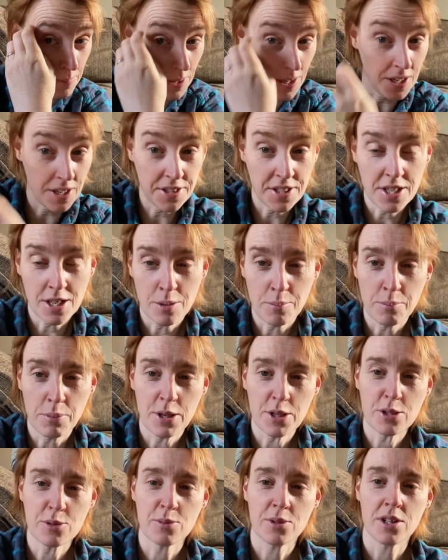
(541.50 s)
I think I'm
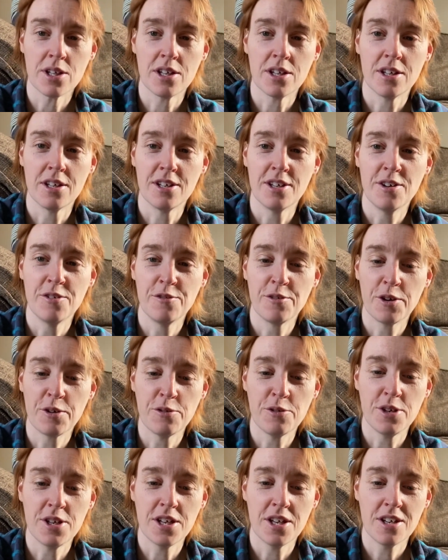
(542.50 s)
blessed with a
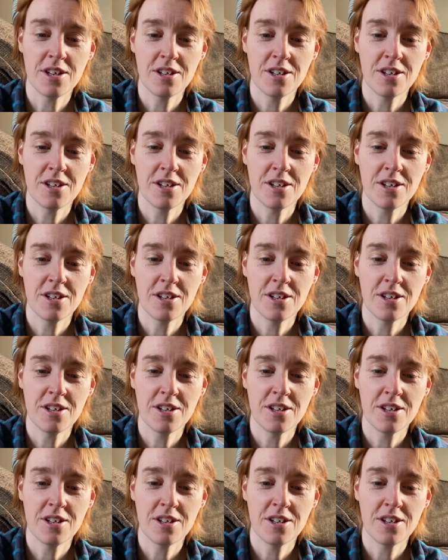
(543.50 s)
very